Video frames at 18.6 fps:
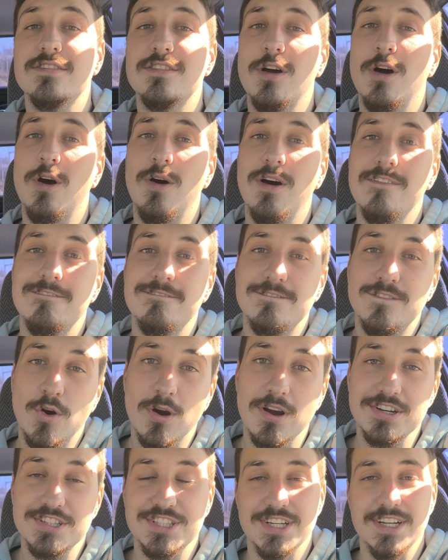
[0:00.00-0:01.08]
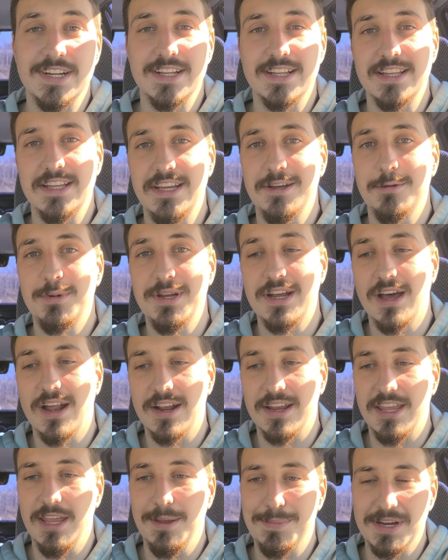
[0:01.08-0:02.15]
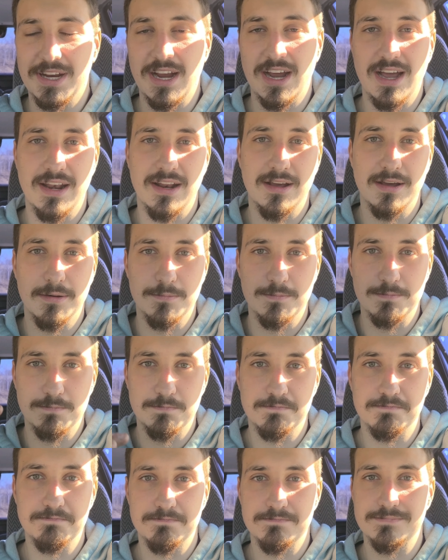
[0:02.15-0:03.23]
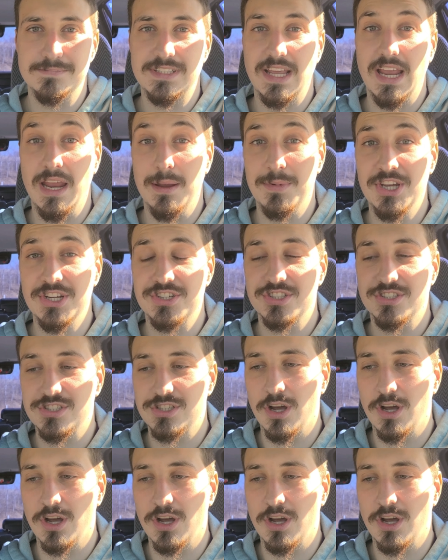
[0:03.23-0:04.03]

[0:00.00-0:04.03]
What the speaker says: So unfortunately, we gotta keep it kind of tame-ish.